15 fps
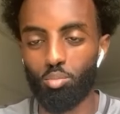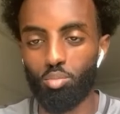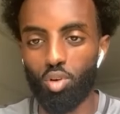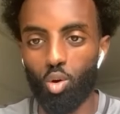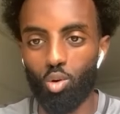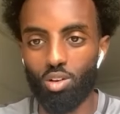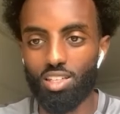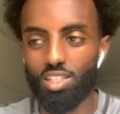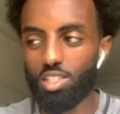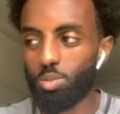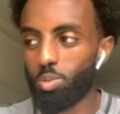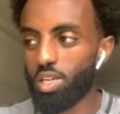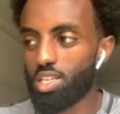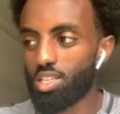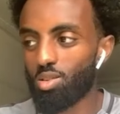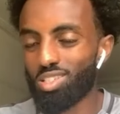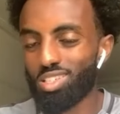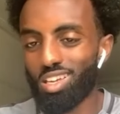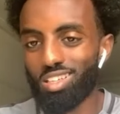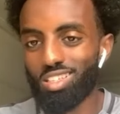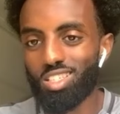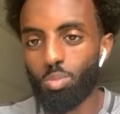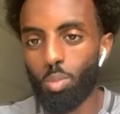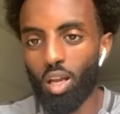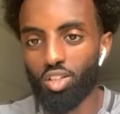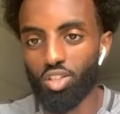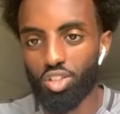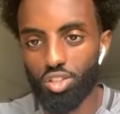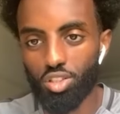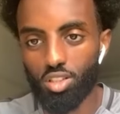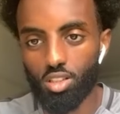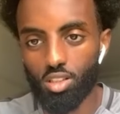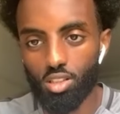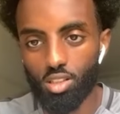Bro, he speaks to his kids Spanish.